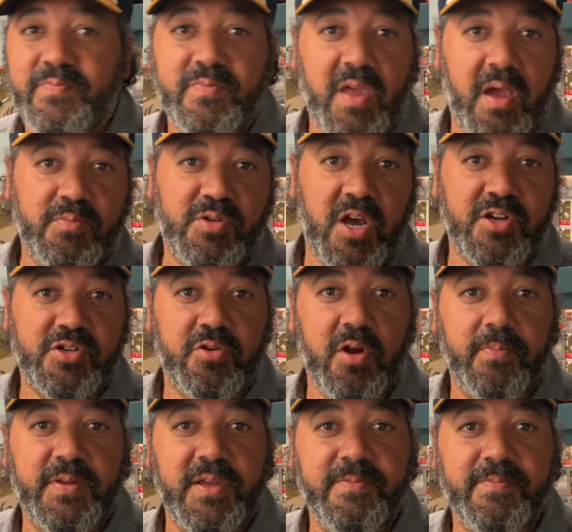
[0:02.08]
I'm Josh
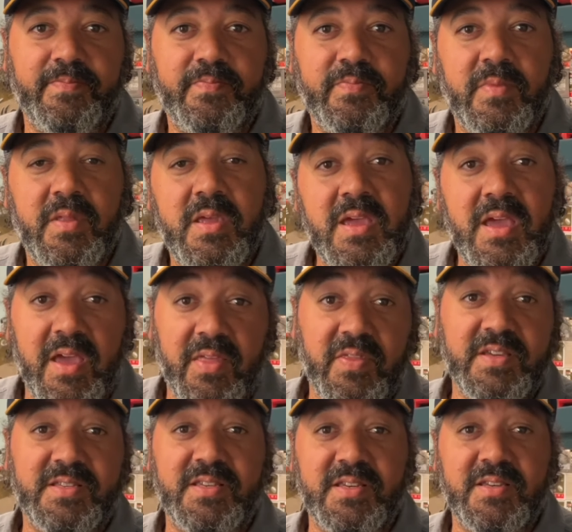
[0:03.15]
Crumpton, and
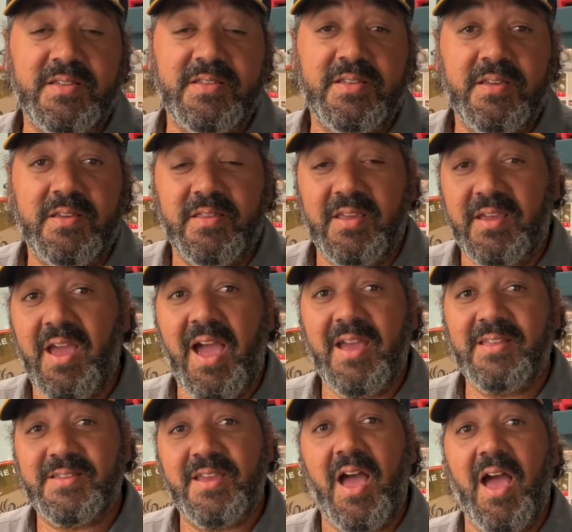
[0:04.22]
this is the
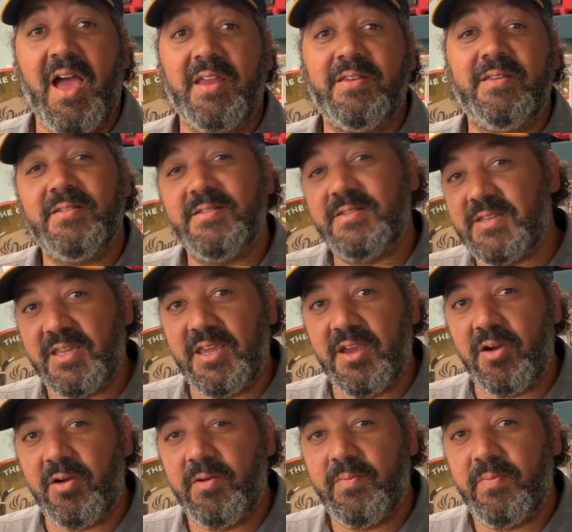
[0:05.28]
Guide's Guide to
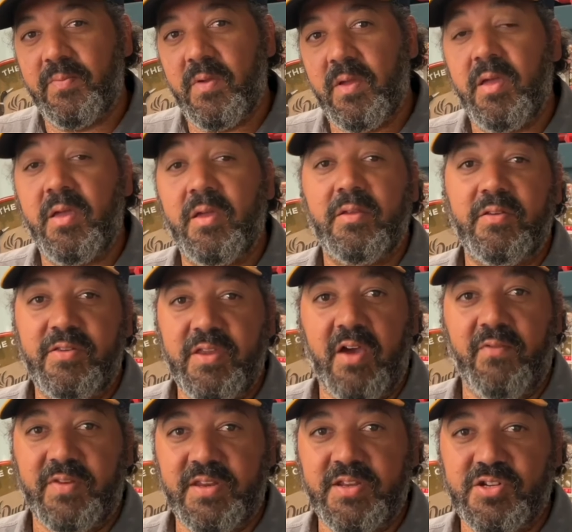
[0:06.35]
Gear,
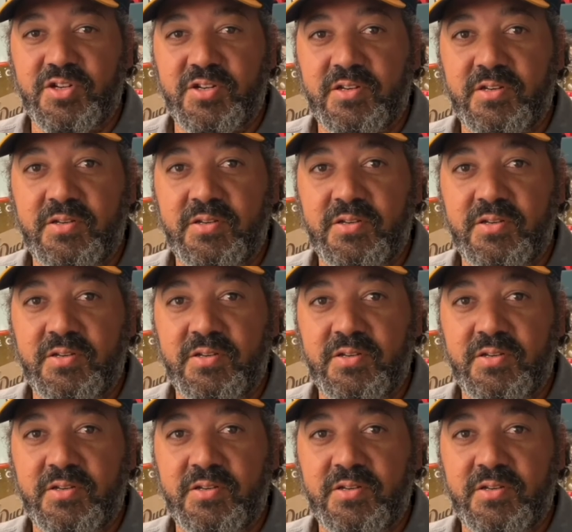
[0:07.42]
Dove Edition.